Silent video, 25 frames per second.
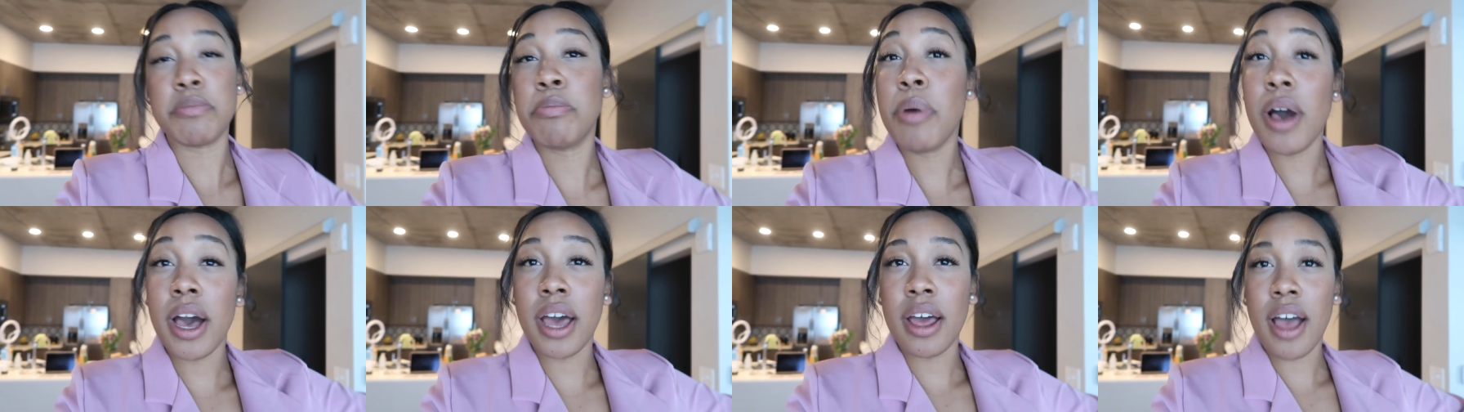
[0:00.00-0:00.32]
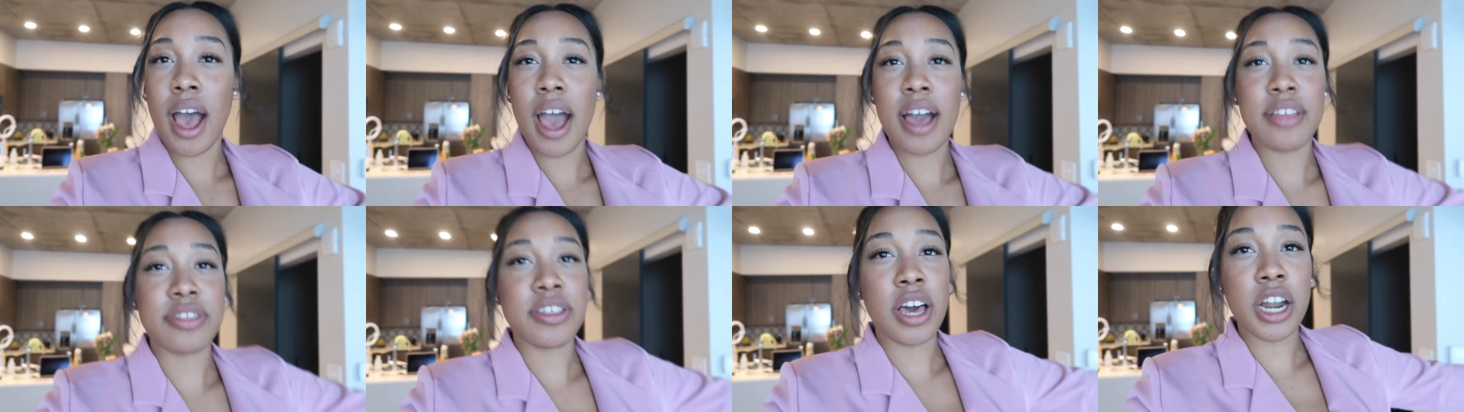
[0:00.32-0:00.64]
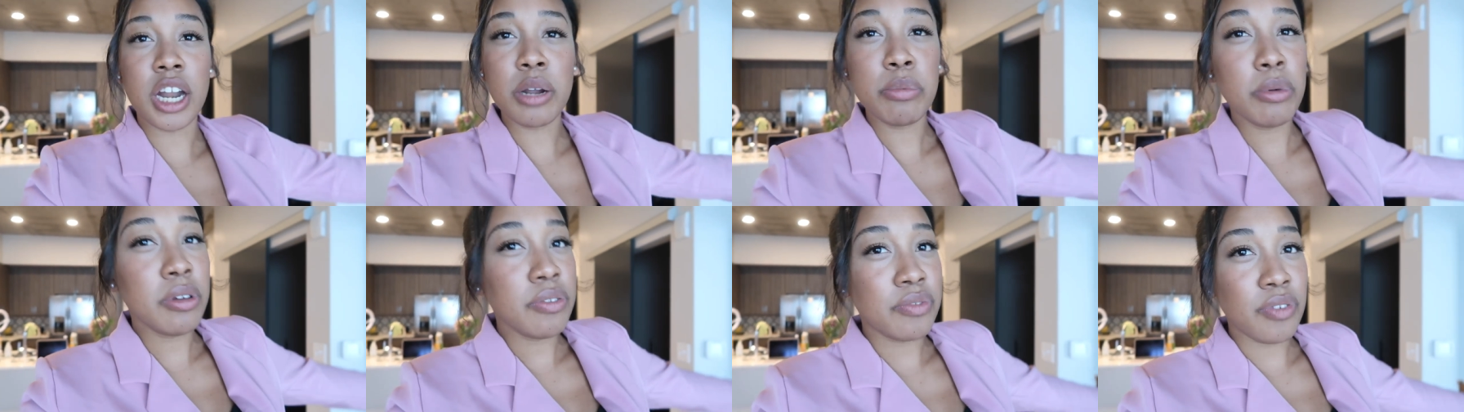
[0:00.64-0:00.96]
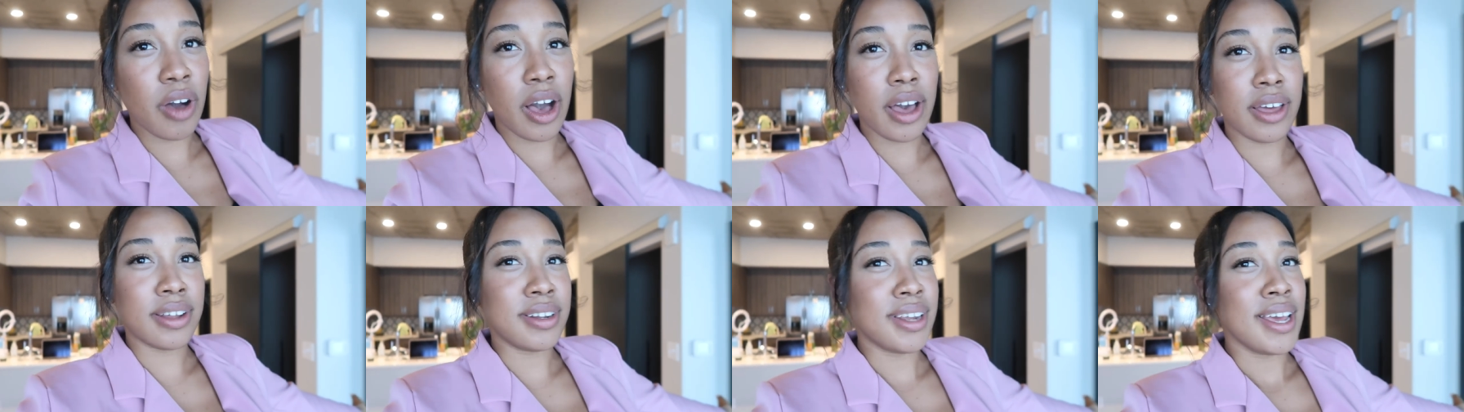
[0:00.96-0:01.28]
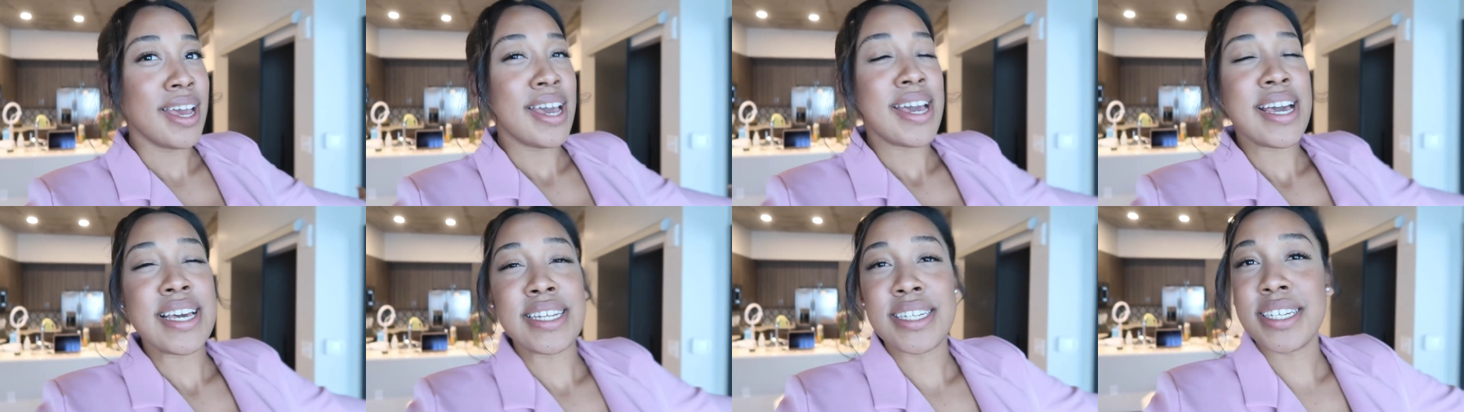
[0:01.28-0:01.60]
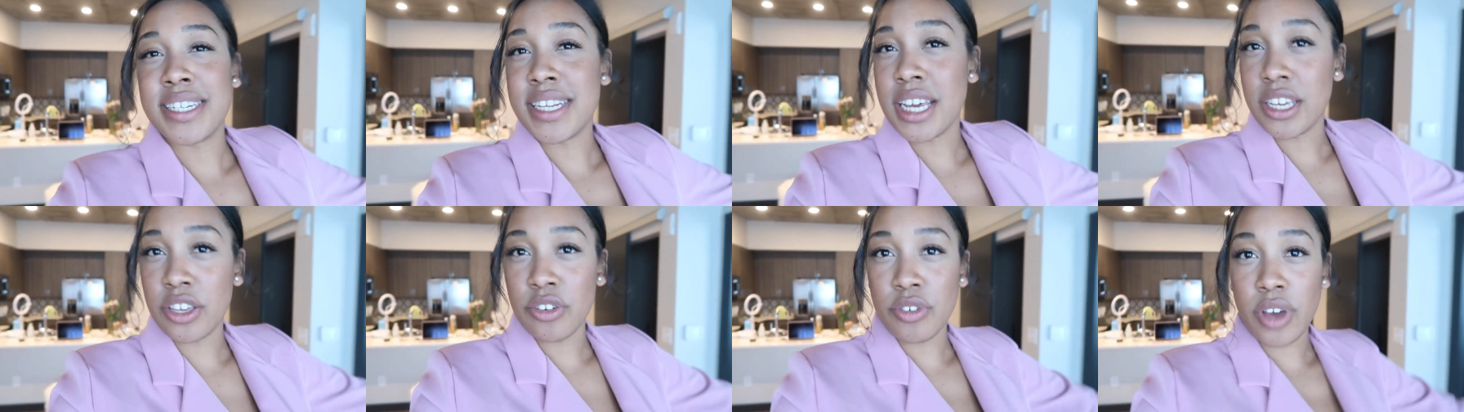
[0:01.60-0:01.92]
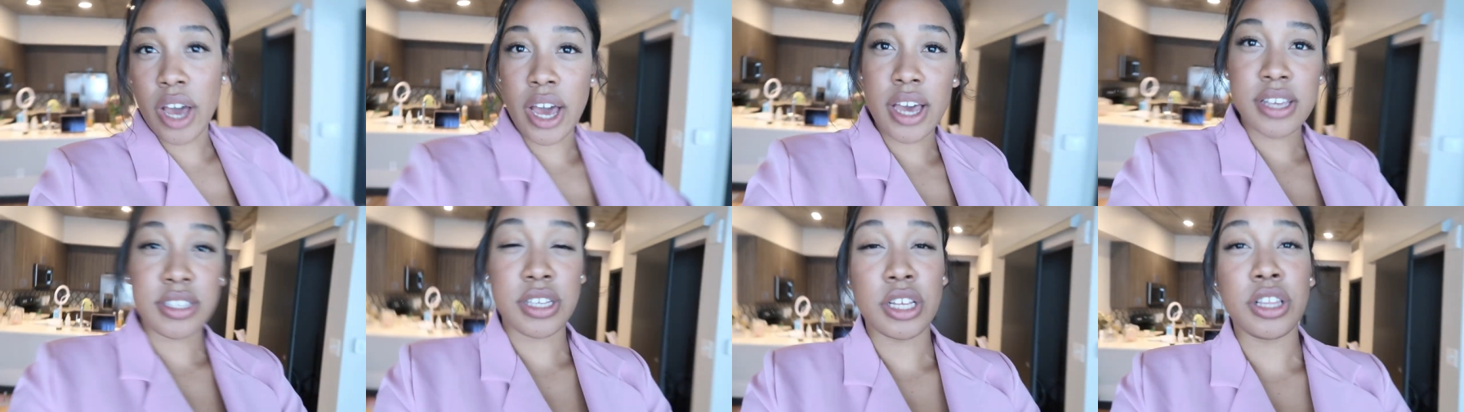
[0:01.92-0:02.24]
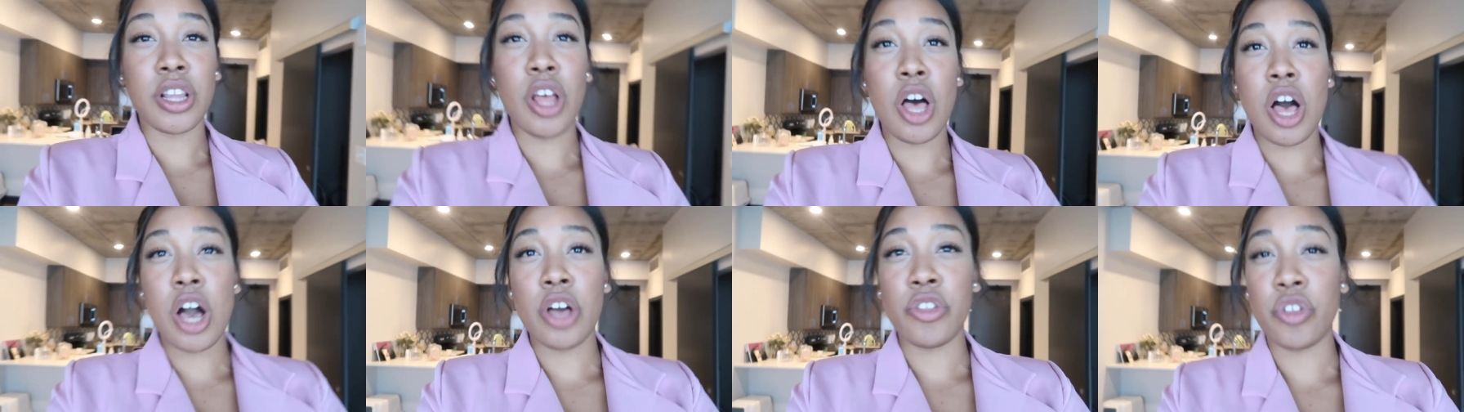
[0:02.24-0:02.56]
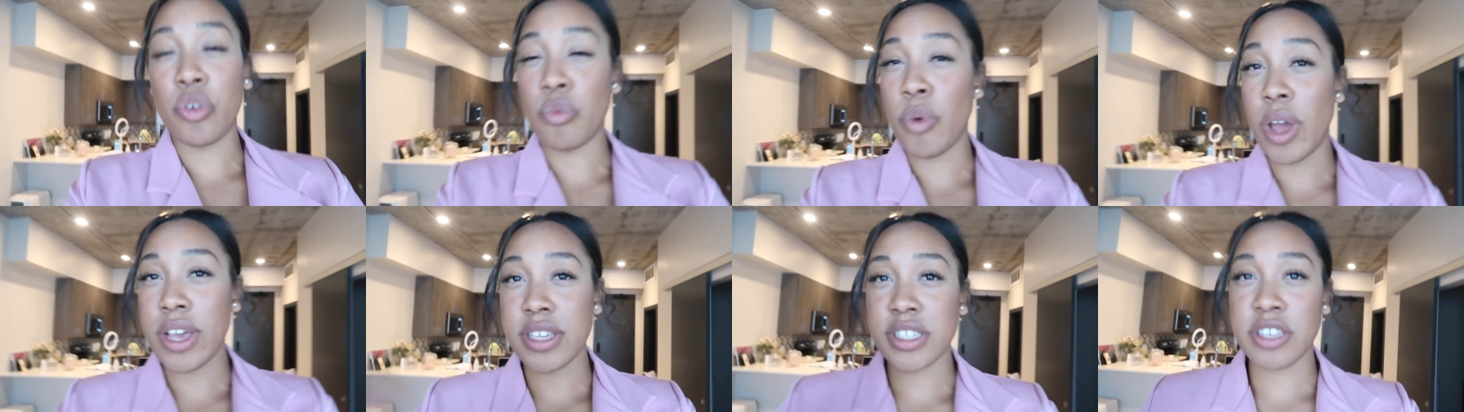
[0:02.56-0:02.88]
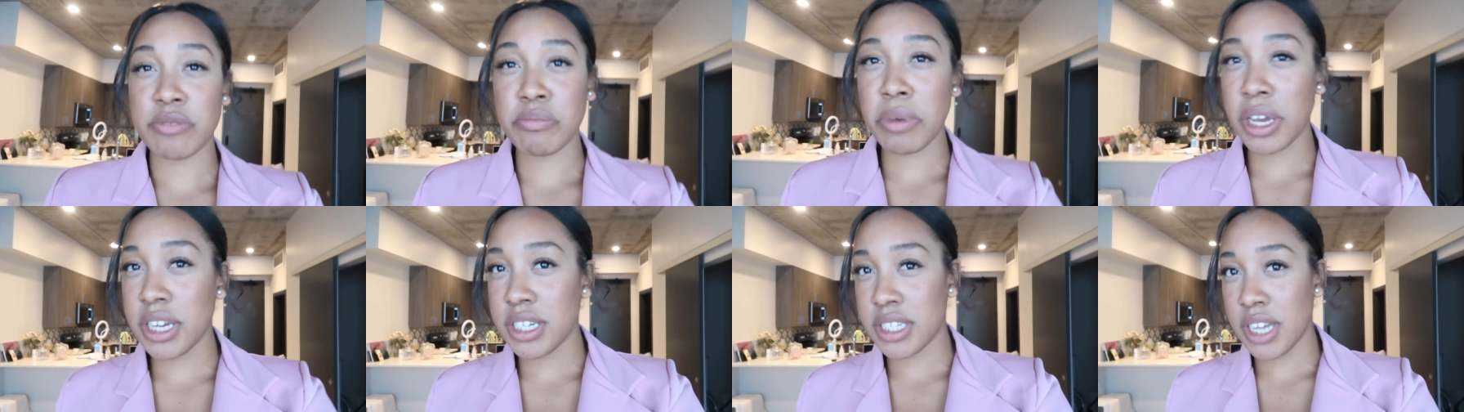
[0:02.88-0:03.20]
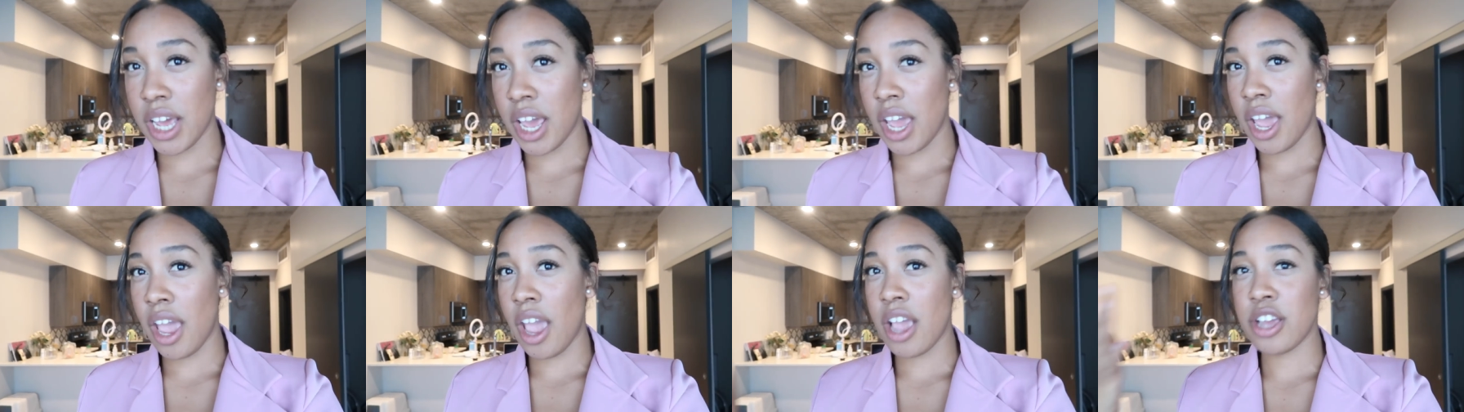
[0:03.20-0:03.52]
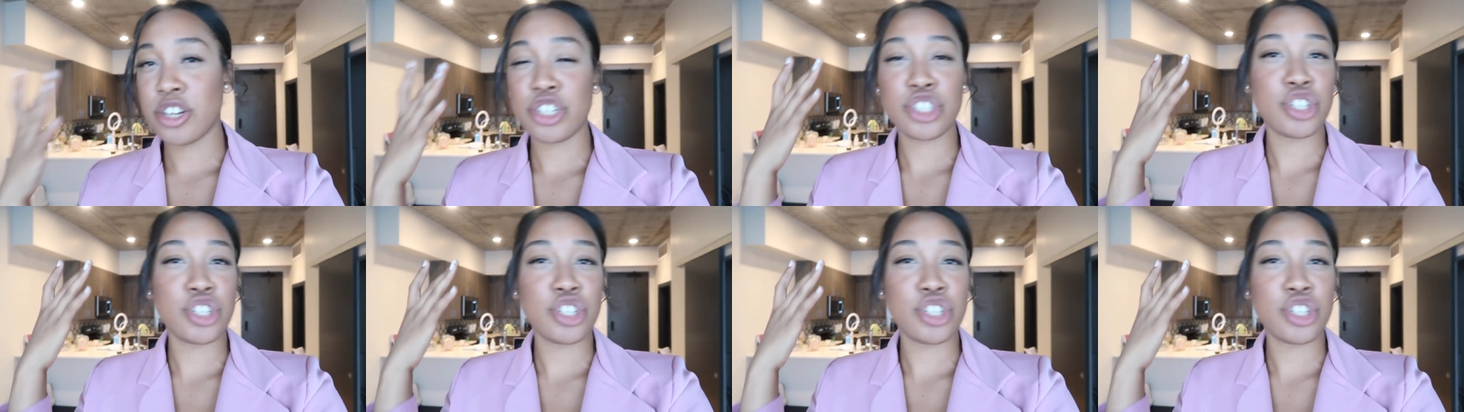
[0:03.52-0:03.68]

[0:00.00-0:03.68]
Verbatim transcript: But I thought it'd be fun to take you guys along the rest of my day,